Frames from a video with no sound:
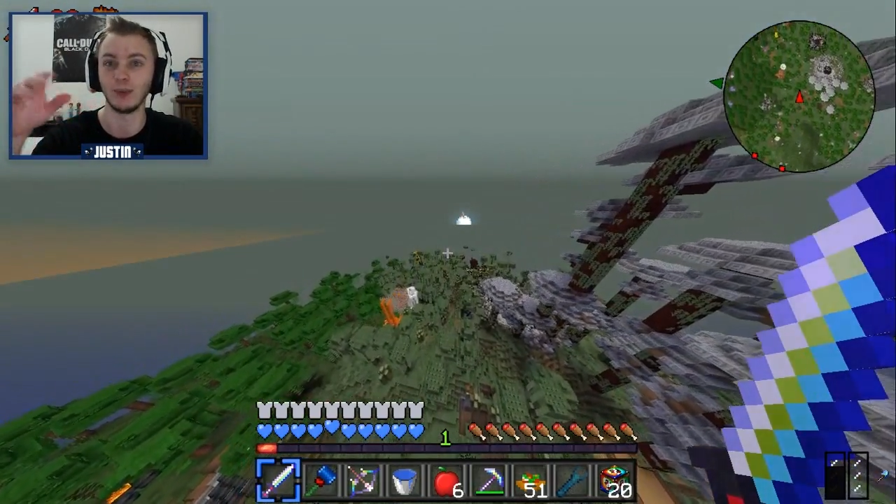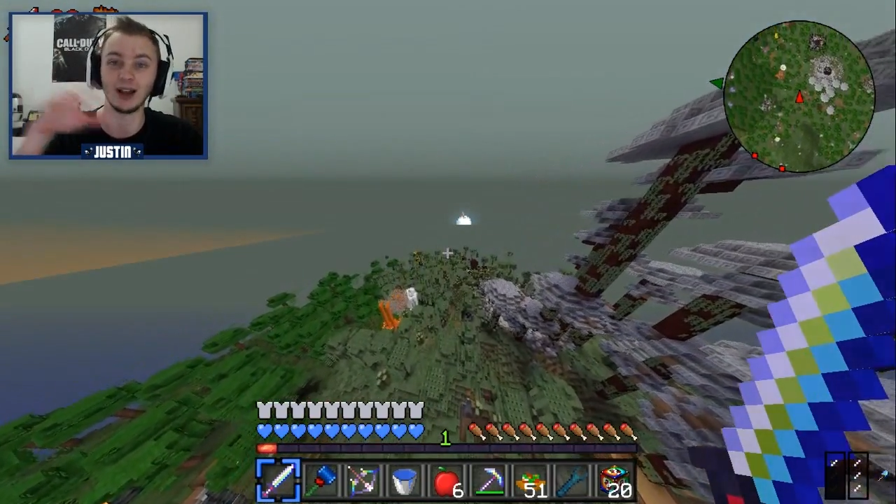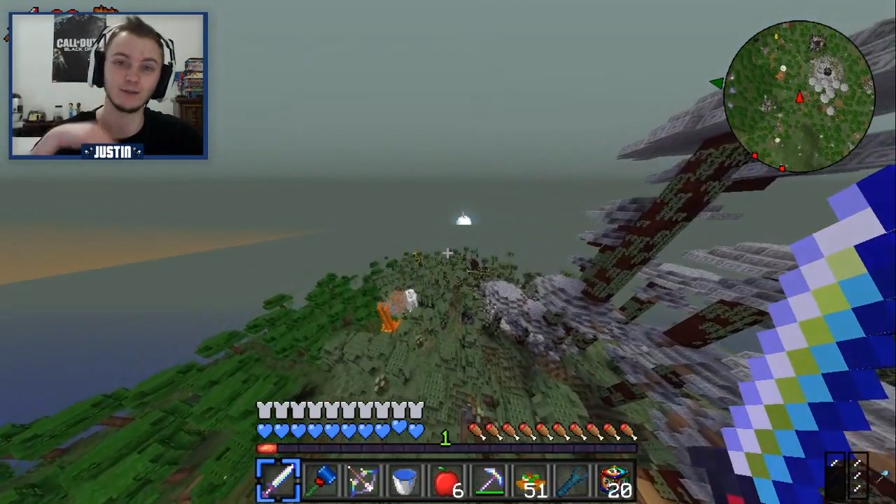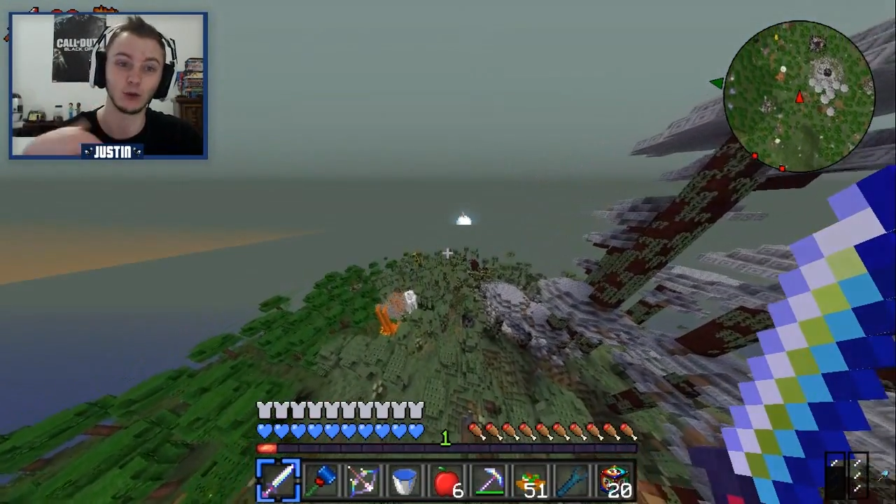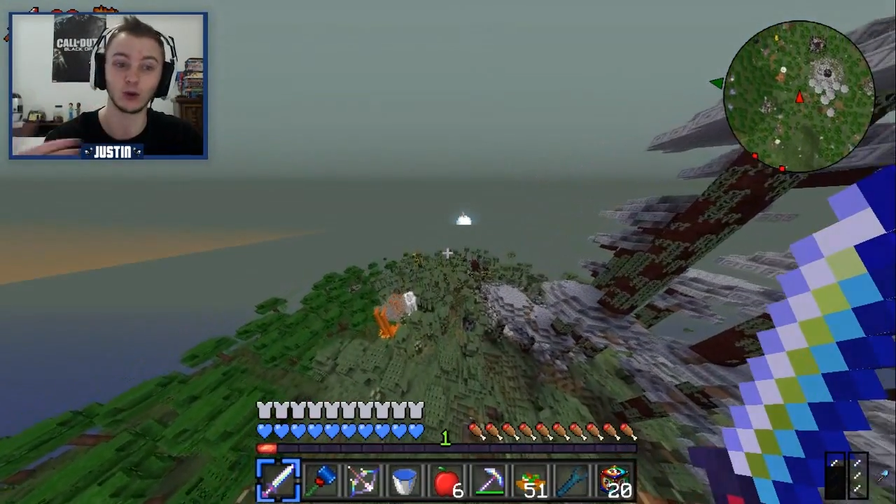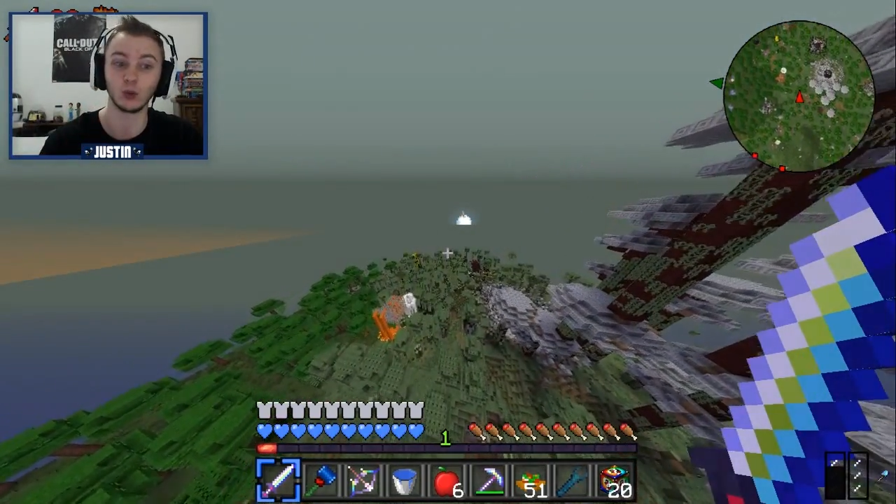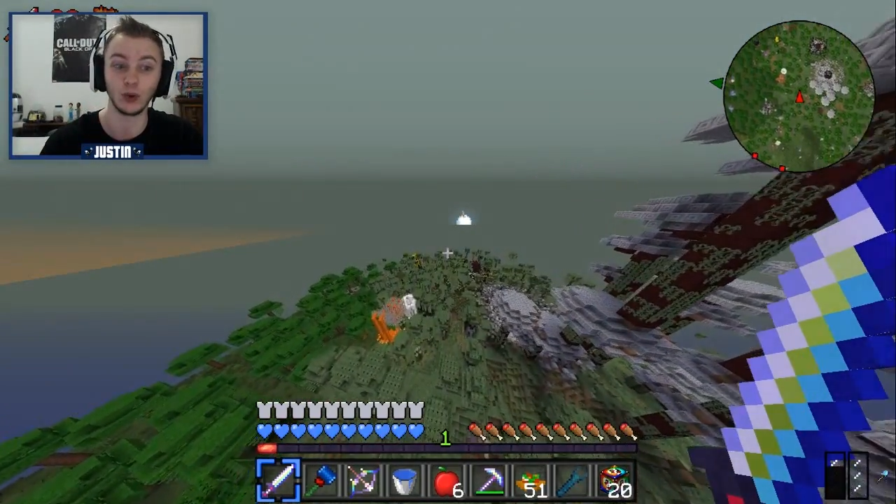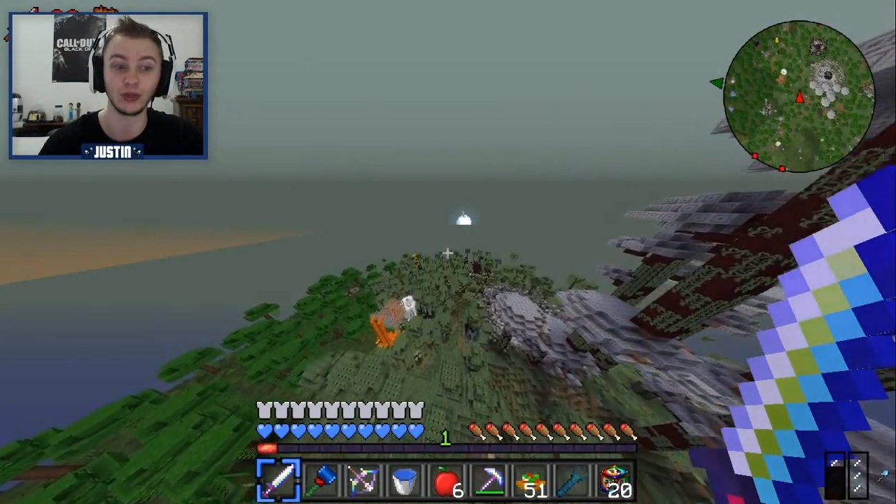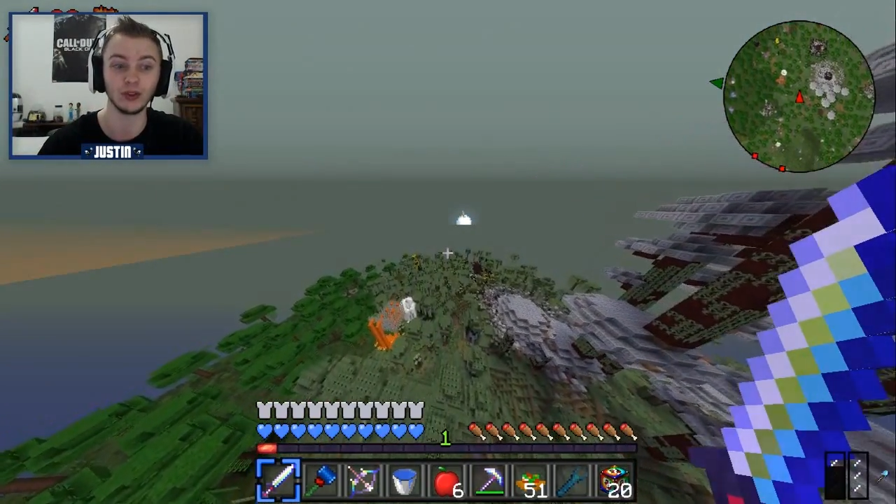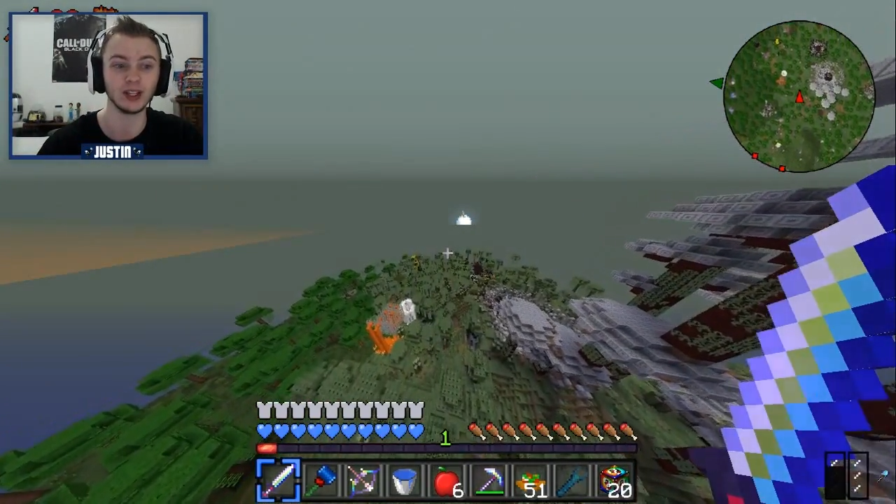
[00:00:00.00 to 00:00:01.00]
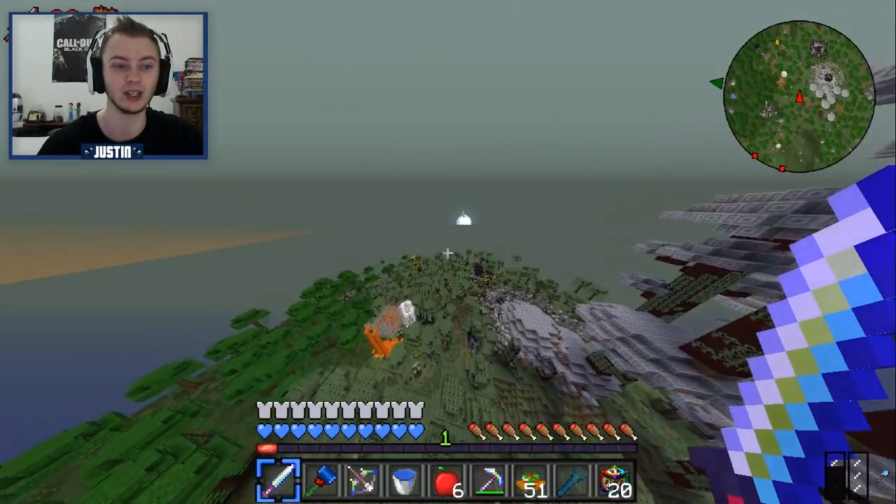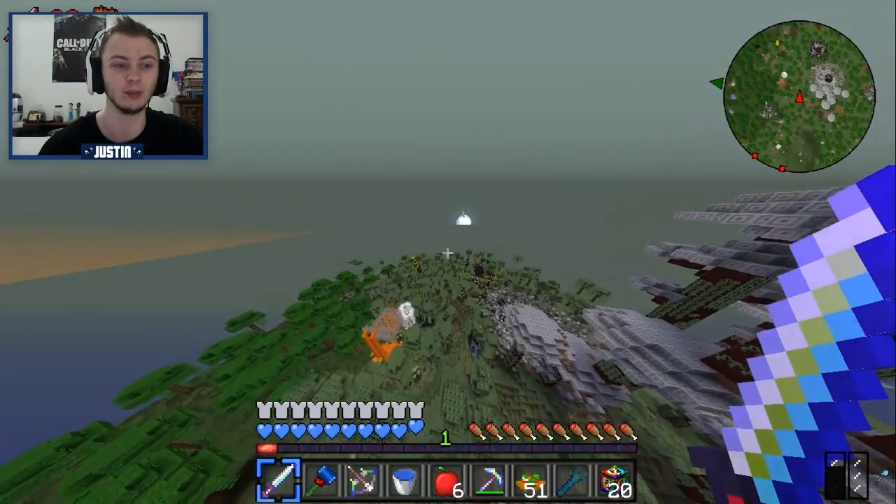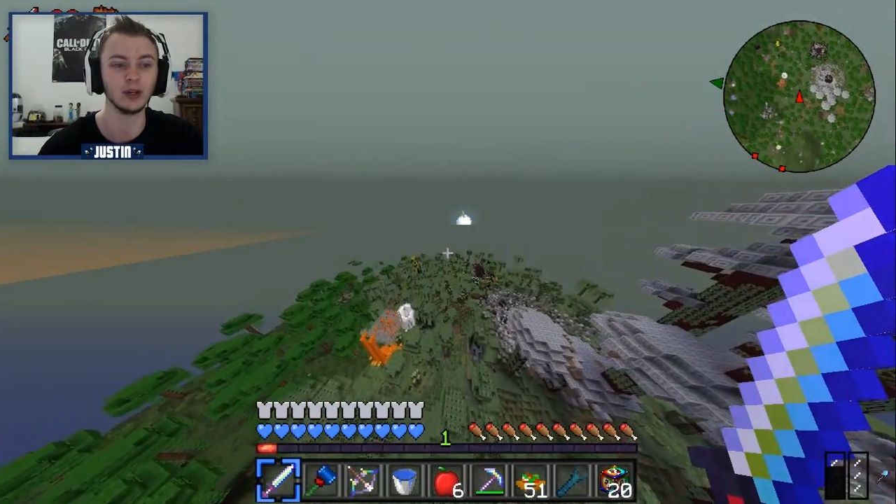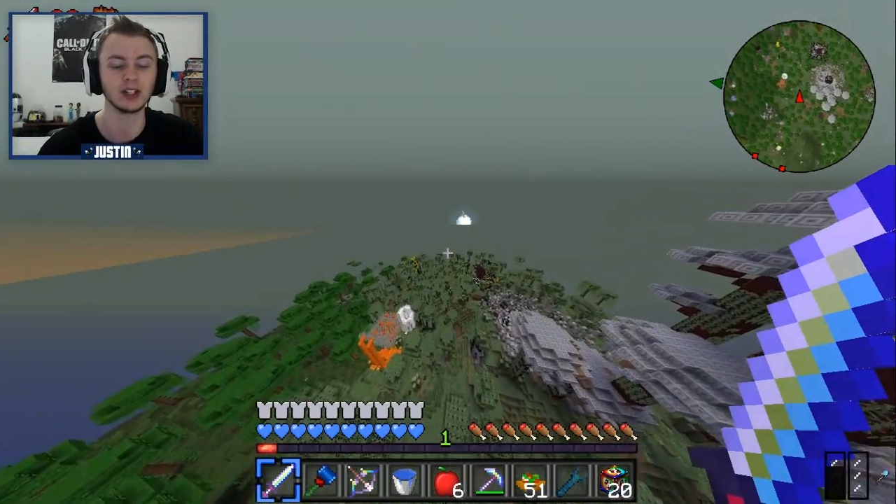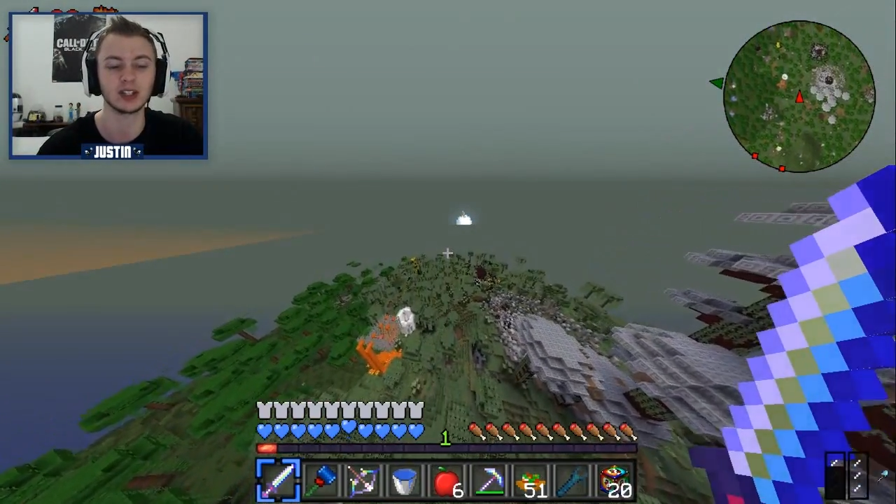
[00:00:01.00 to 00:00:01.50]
and forth with the linking books,